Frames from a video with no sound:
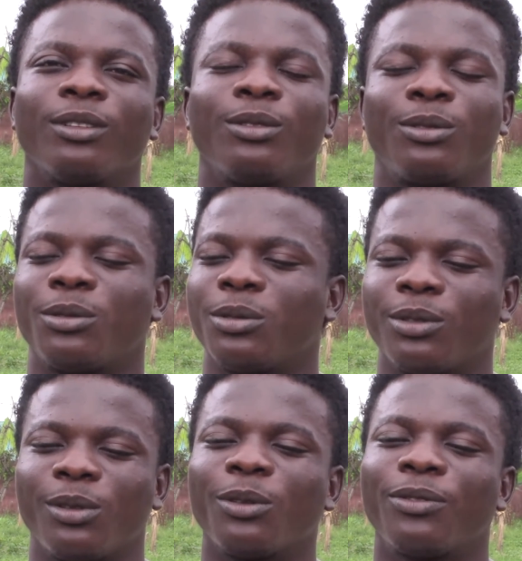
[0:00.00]
to
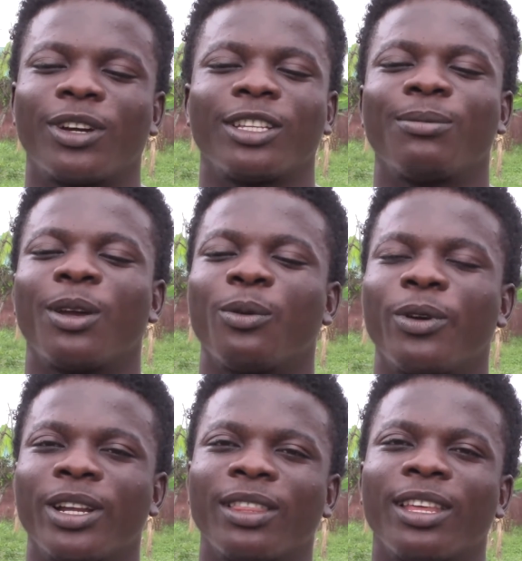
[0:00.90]
look for us, but we
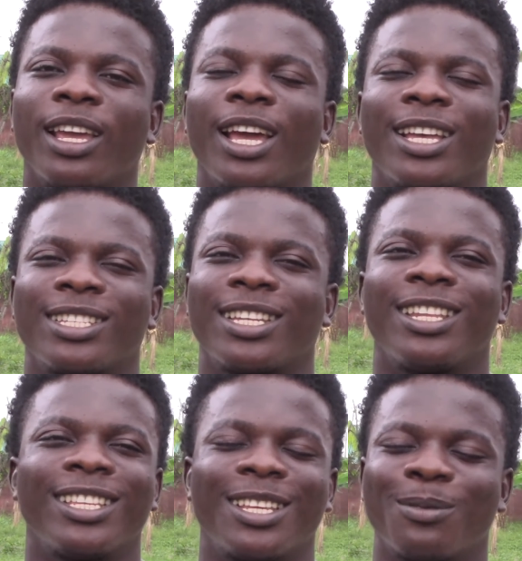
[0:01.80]
weren't there as at
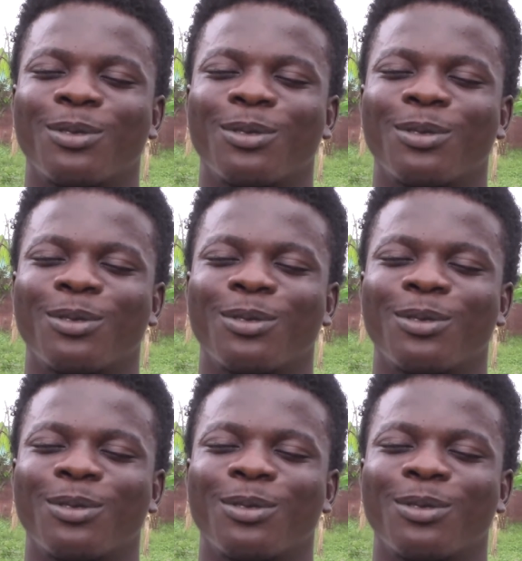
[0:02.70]
that time.